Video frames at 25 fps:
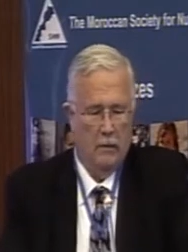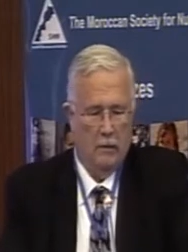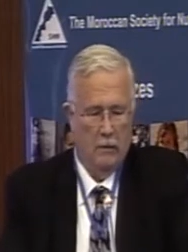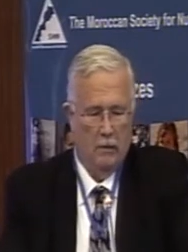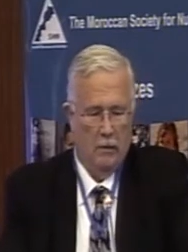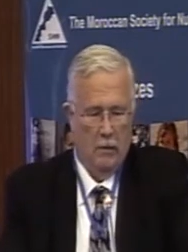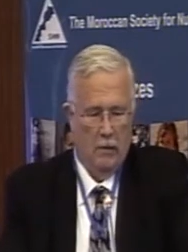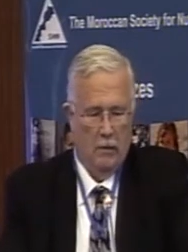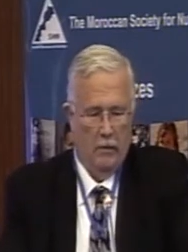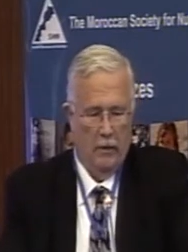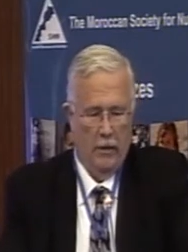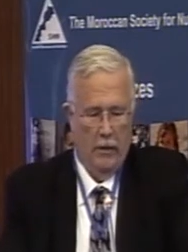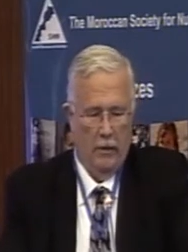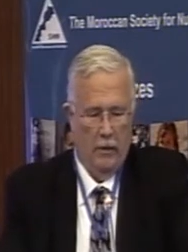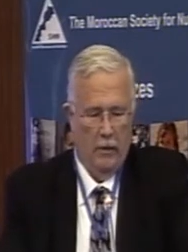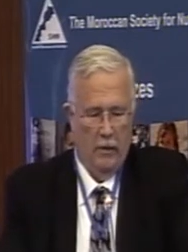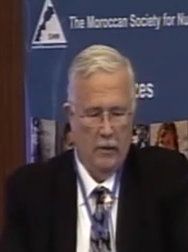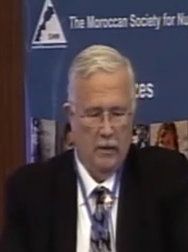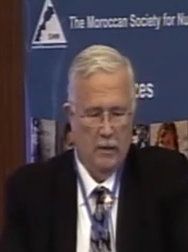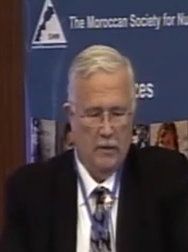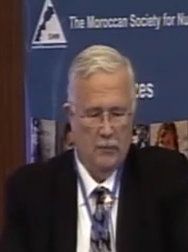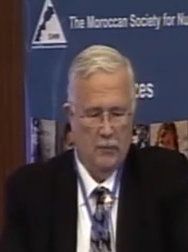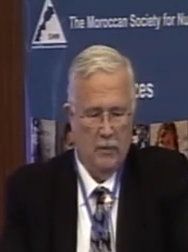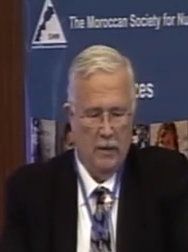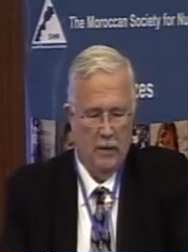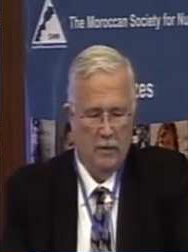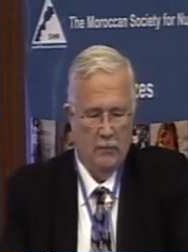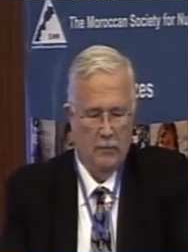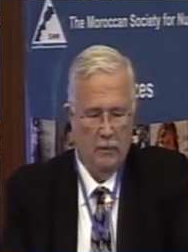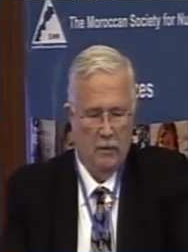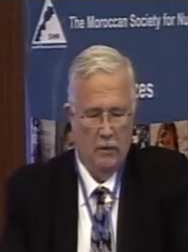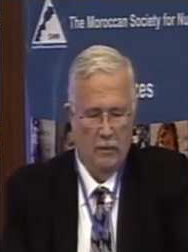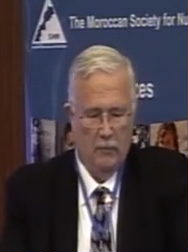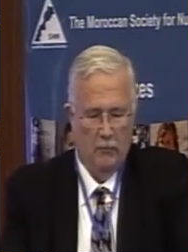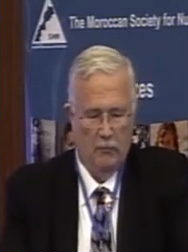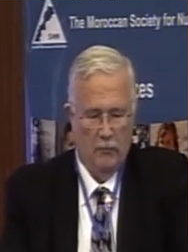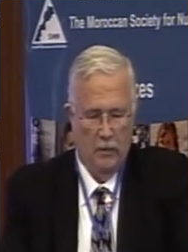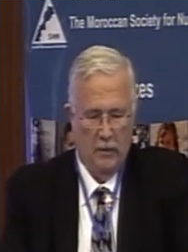called air
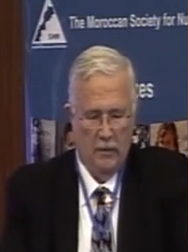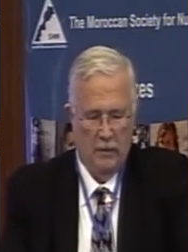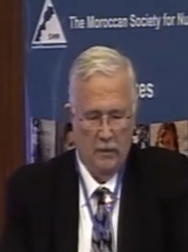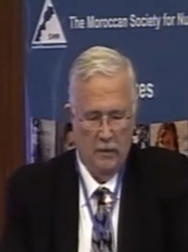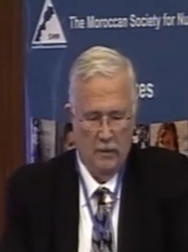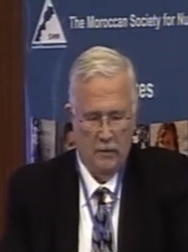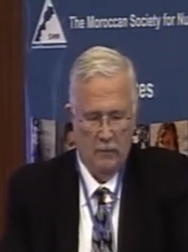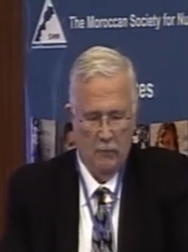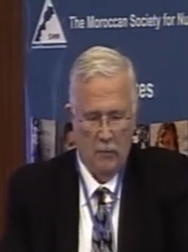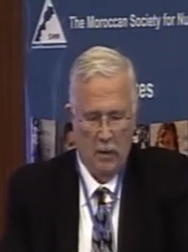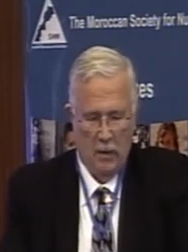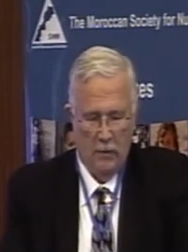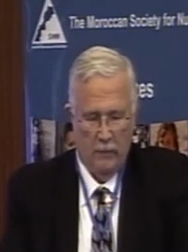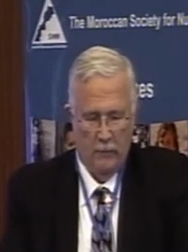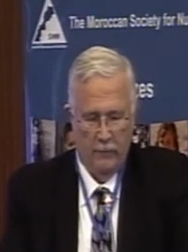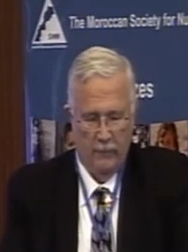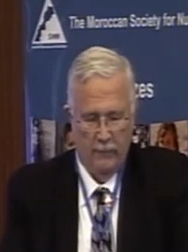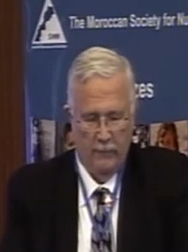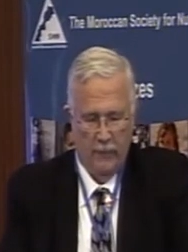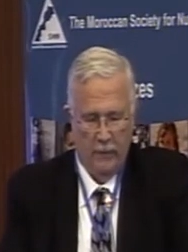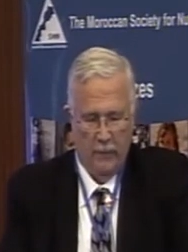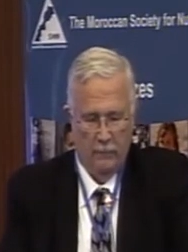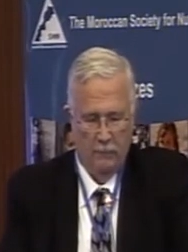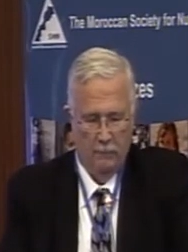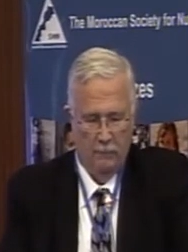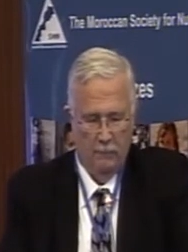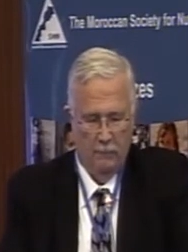displacement plethysmography.